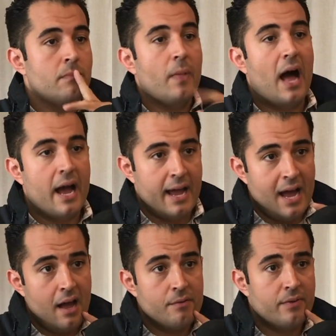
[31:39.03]
I
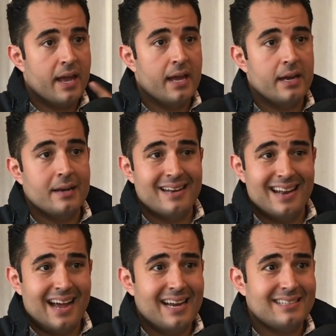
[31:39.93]
have a
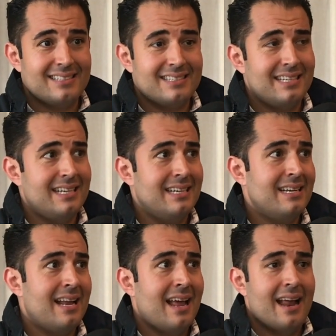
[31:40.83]

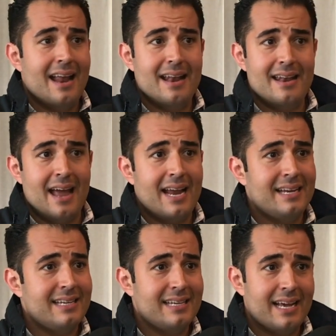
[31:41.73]

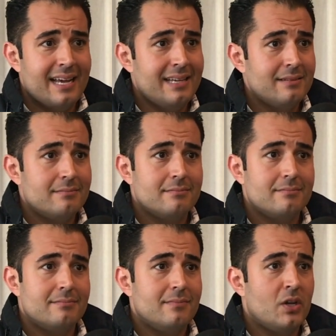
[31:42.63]
1998,
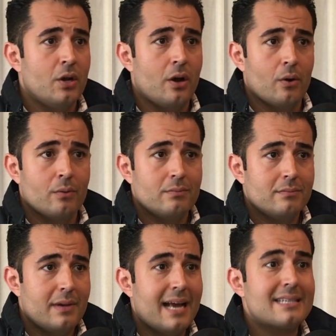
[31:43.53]

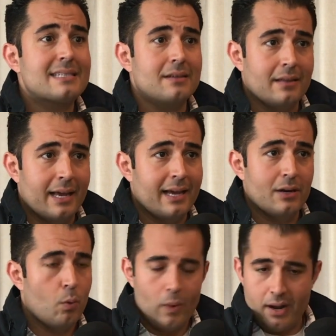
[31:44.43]
Escalade or
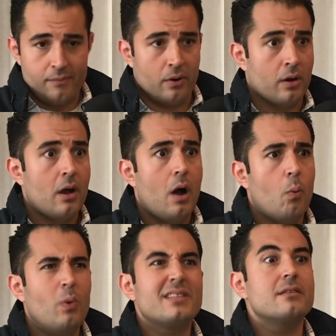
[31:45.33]
whatever.
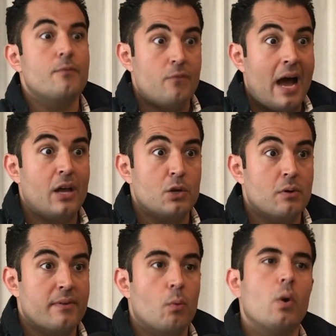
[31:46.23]
What's the value of
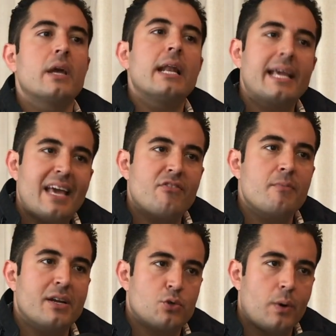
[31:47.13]
it? What can I get for
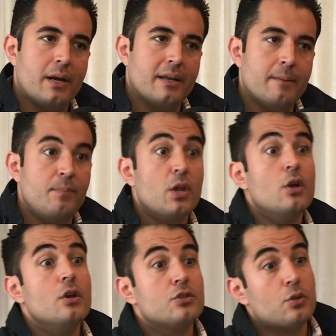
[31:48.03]
my trade-in?
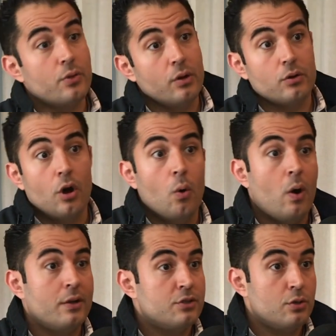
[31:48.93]
So they'll go
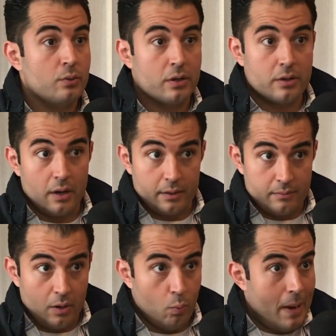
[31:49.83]
on to
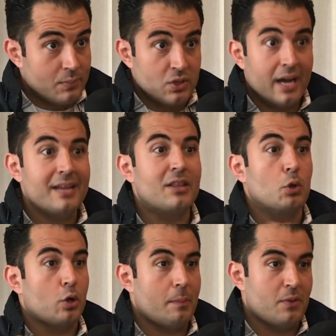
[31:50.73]
a website. They'll
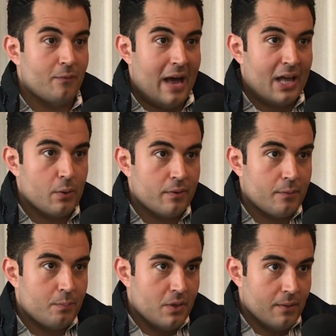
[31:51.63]
look up the value of
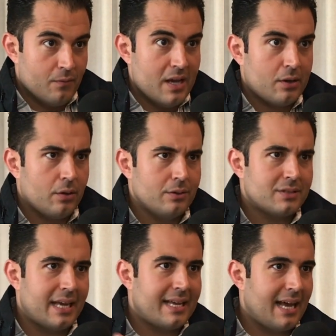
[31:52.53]
their vehicles,
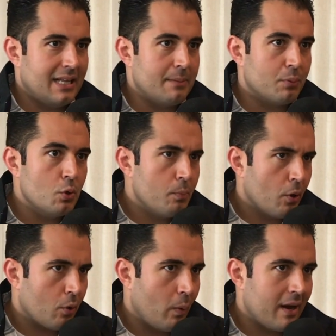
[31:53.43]
say Kelly Blue
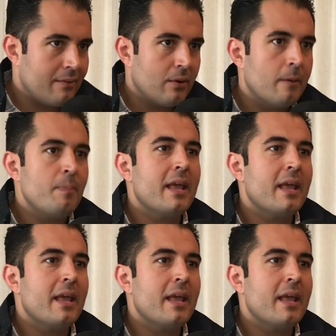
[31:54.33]
Book, whatever.